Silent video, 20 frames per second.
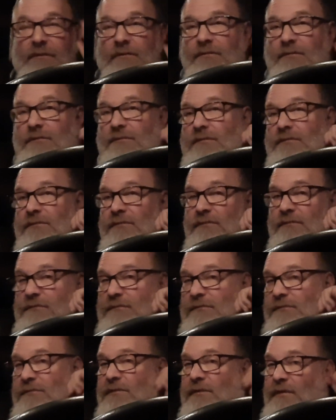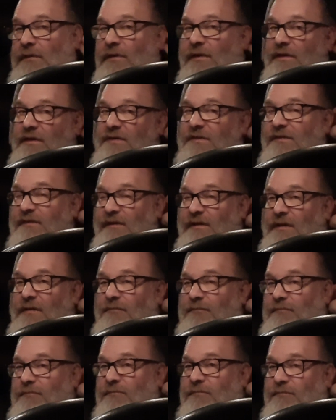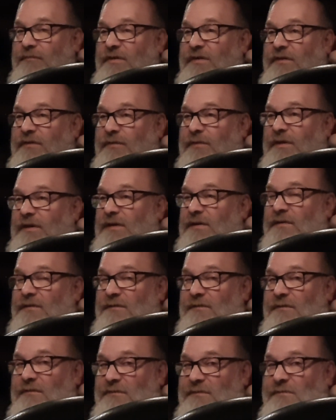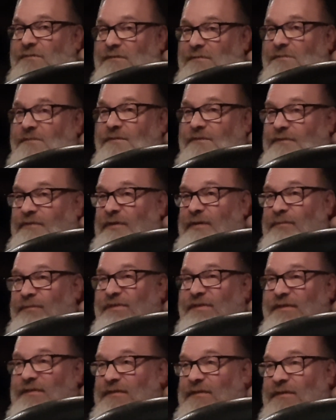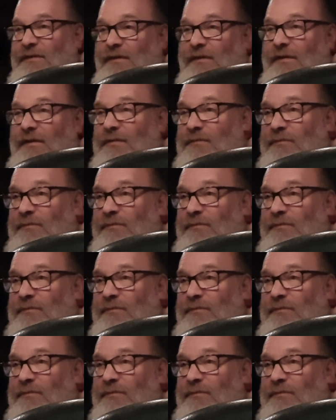going to sleep between trips all morning.